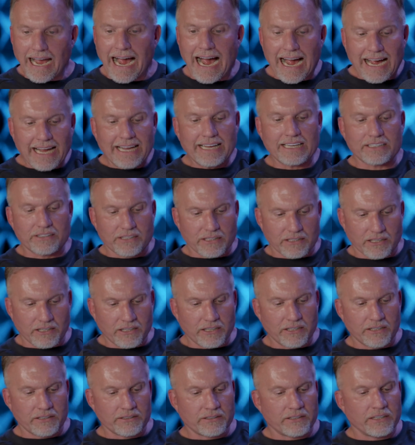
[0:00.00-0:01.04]
I had to
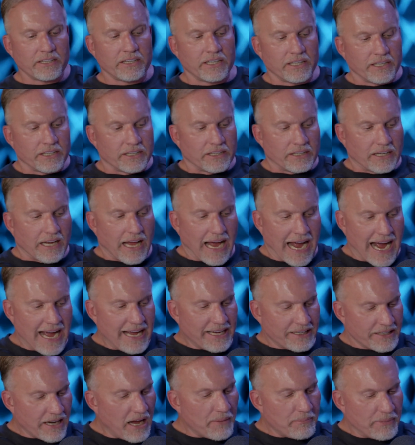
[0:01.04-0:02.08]
learn, I
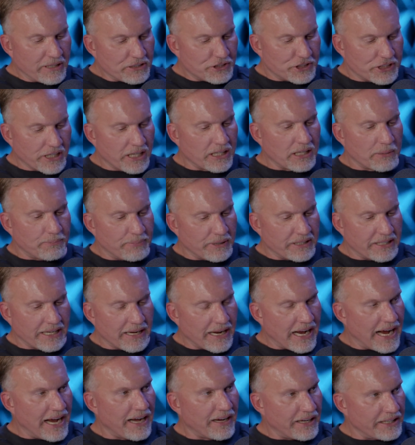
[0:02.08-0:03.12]
had not been shut up in
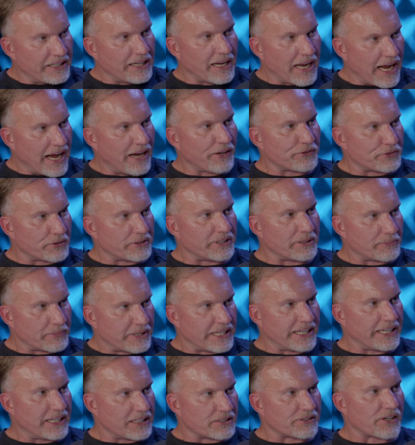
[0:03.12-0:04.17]
that house with them
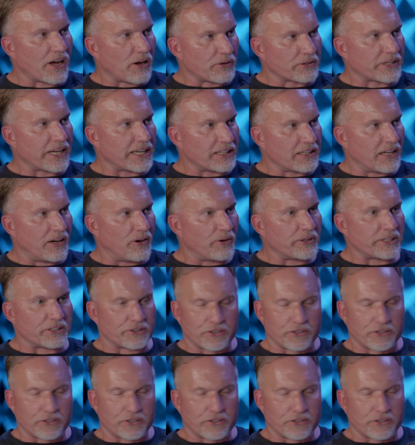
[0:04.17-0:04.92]
kids all day long,